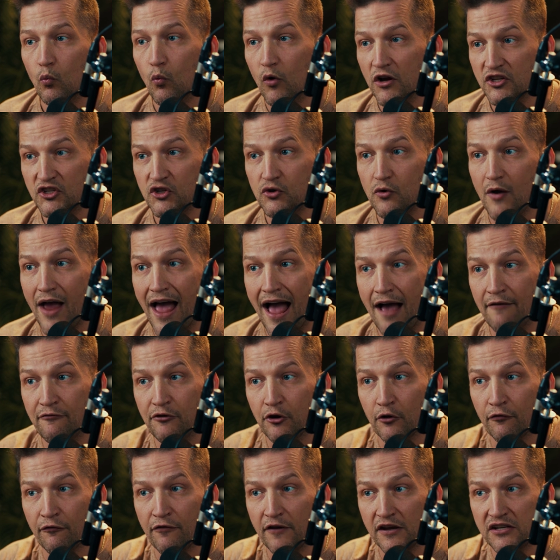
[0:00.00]
once you have
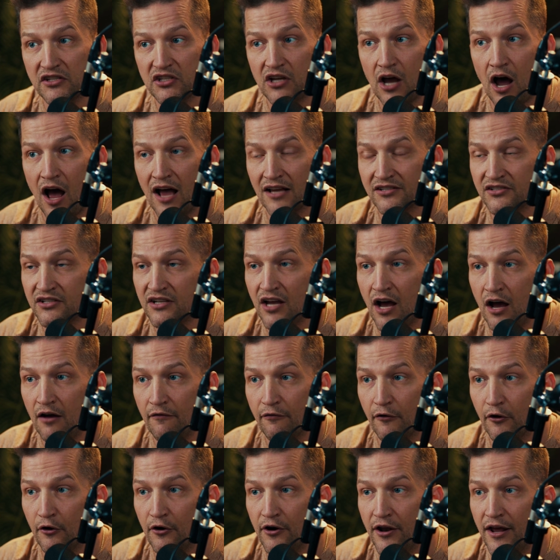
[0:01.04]
your fixed costs
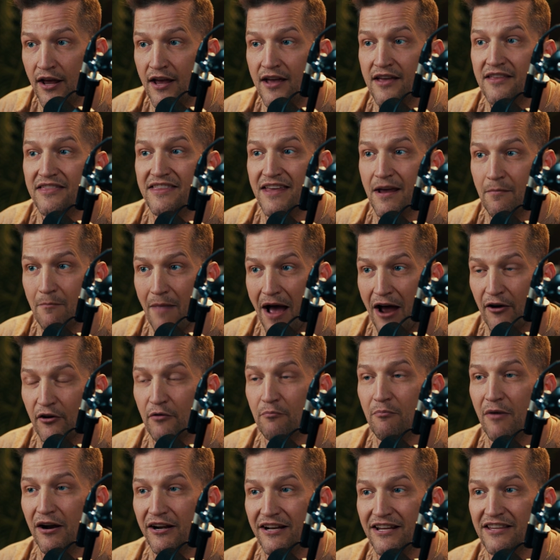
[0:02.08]
covered, the amount
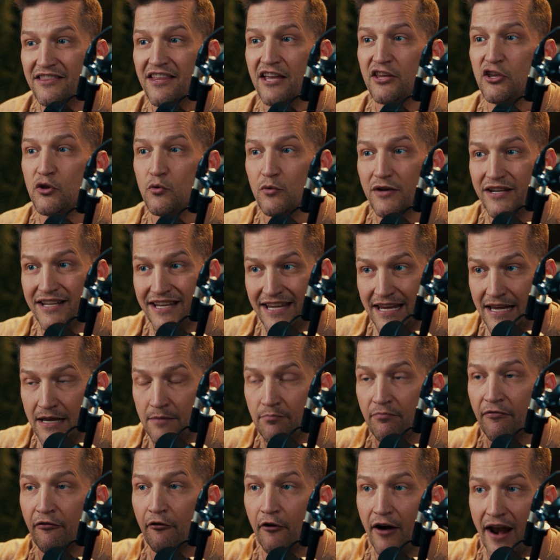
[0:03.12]
of money that you would
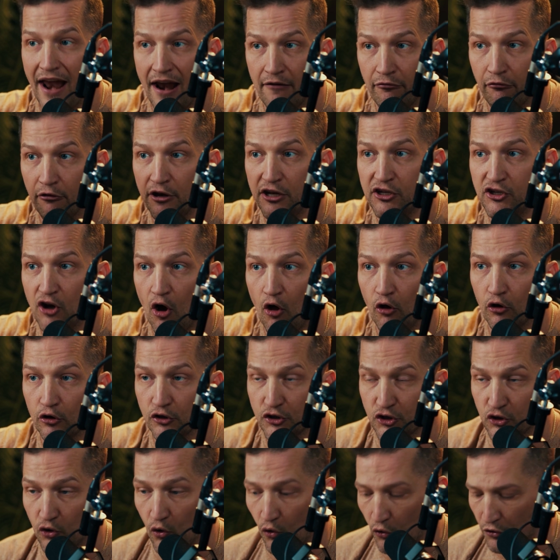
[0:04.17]
keep for every dollar
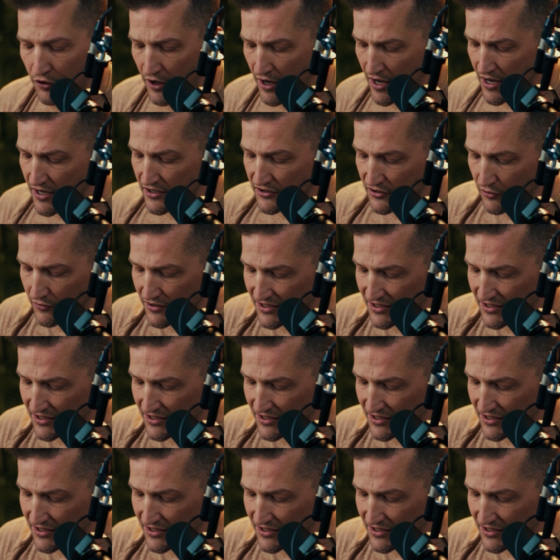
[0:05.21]
sold. So